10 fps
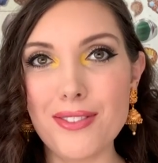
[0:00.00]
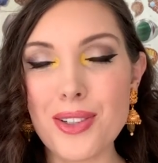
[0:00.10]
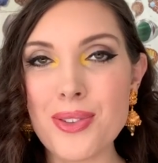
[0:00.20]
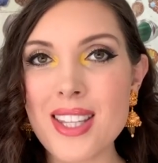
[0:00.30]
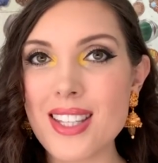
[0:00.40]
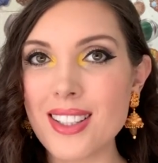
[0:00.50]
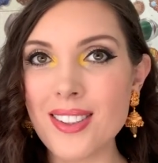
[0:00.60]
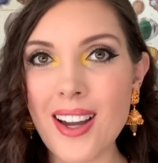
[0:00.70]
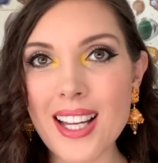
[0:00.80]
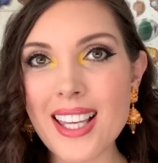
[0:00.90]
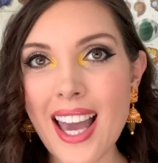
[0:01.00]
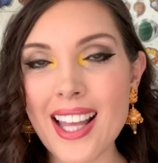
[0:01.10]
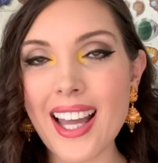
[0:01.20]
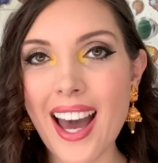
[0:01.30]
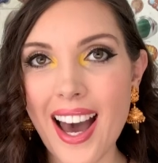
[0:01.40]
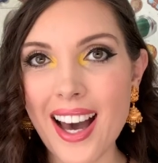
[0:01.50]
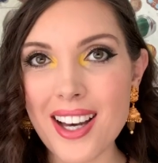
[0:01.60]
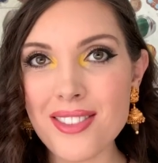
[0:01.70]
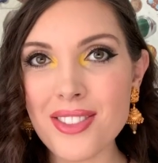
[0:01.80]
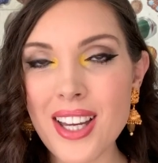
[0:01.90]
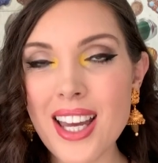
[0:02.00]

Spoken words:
phones did not yet have